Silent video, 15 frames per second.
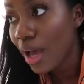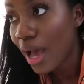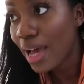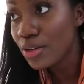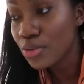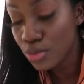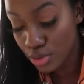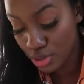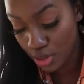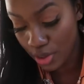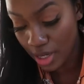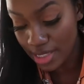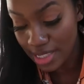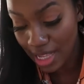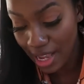And also
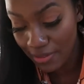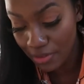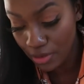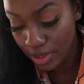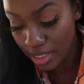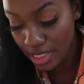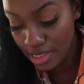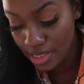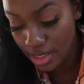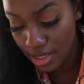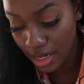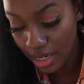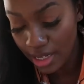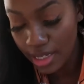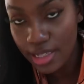guys, I have not eaten
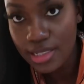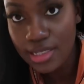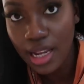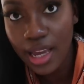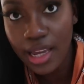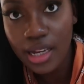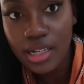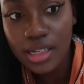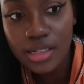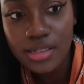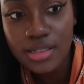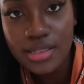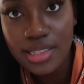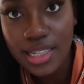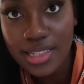and it is
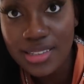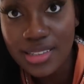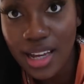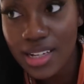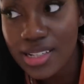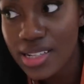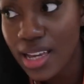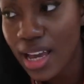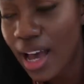like six thirty.